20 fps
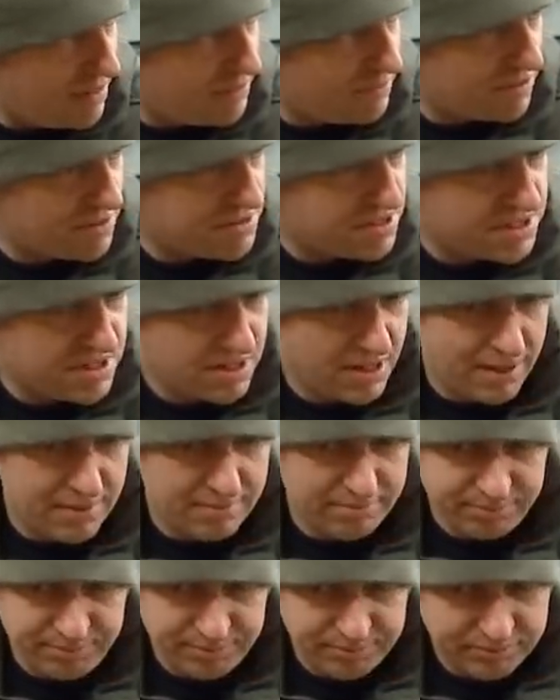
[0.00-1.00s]
one was
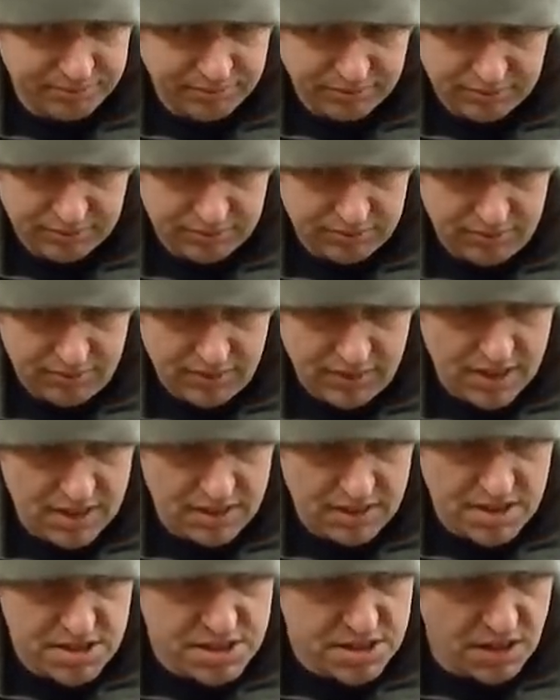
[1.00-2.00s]

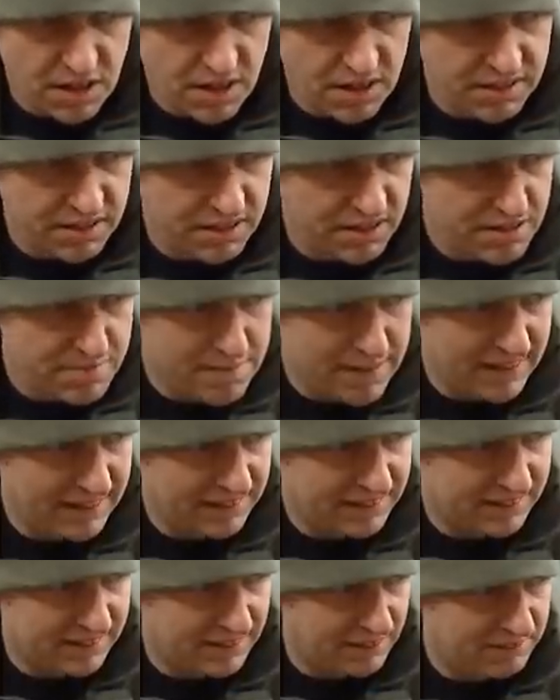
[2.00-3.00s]
this guy who
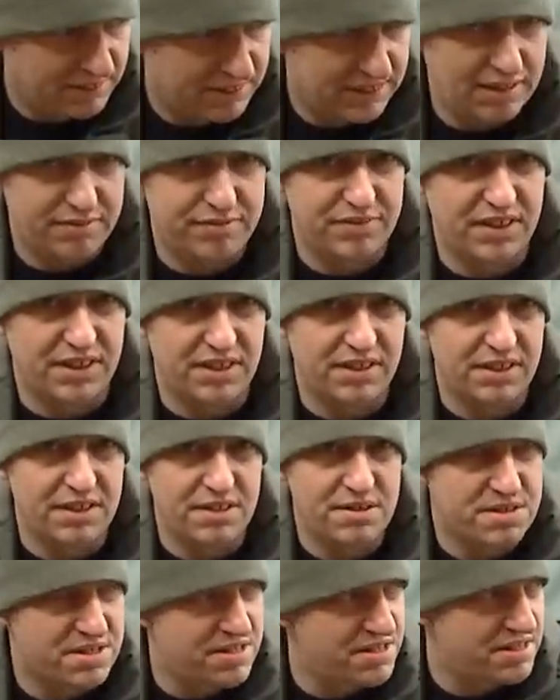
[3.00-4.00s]
makes stuff for
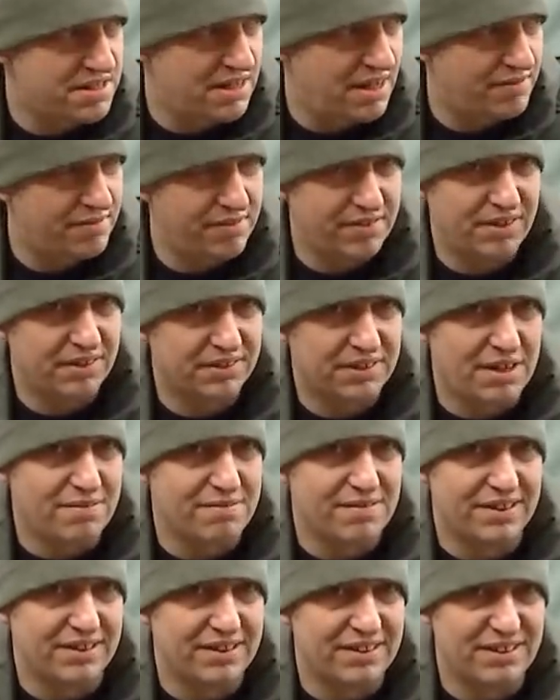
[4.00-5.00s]
canoes and stuff, and I don't
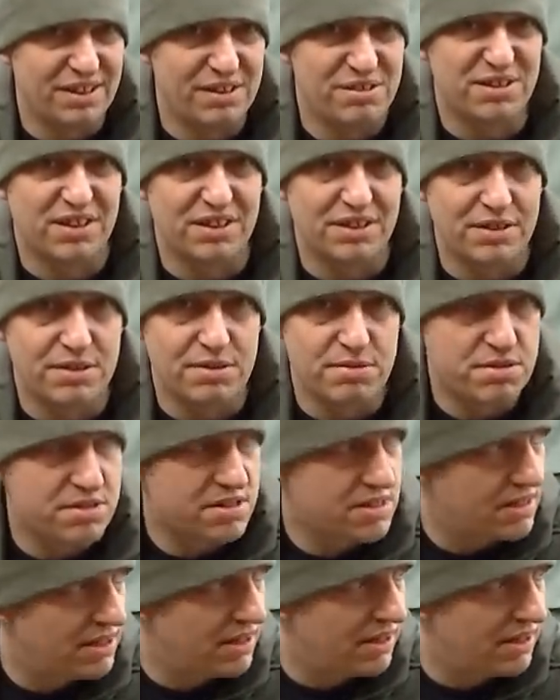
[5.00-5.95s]
really do canoes.